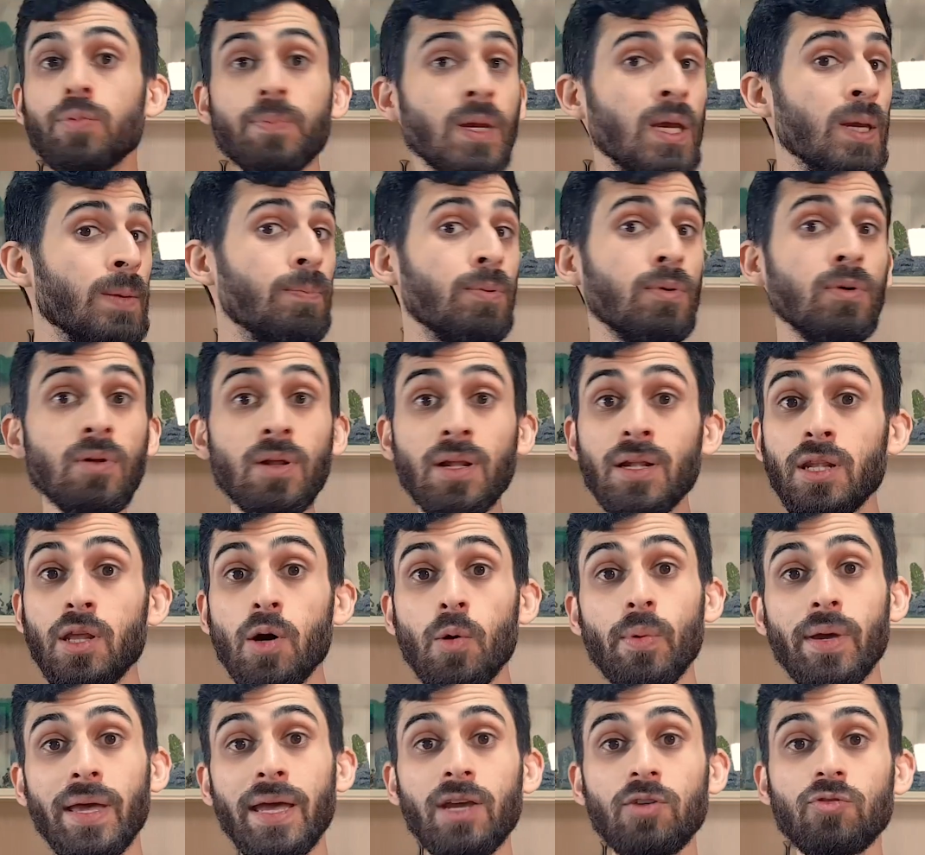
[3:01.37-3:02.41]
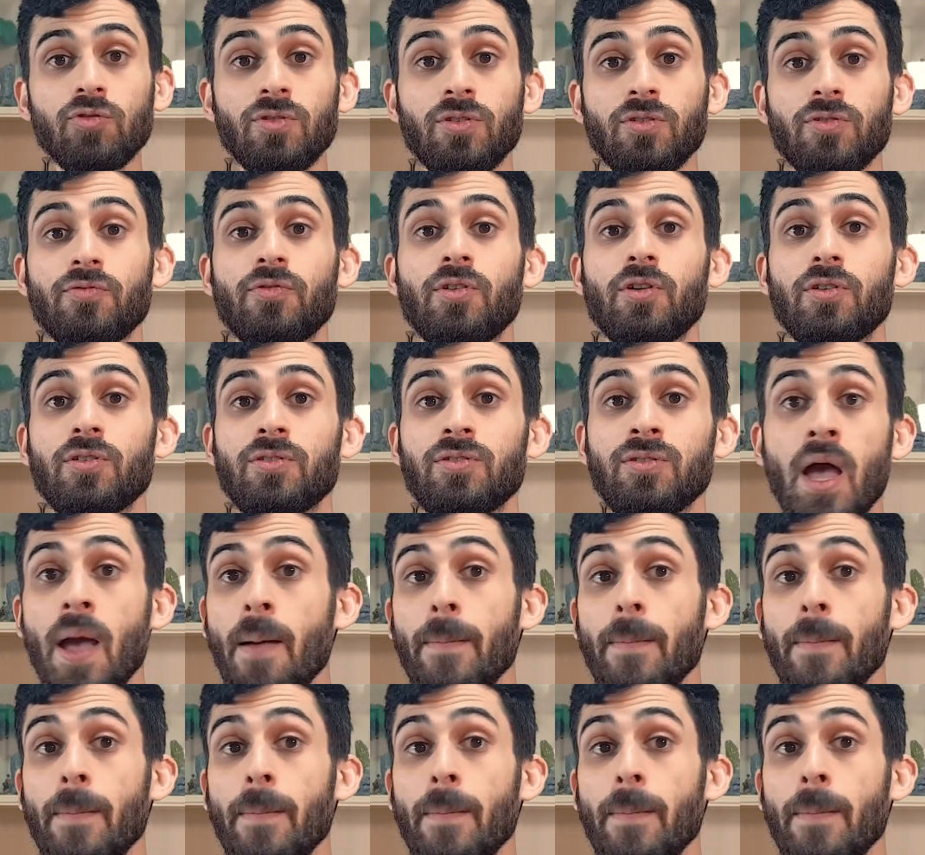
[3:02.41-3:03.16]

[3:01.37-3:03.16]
people and locations first.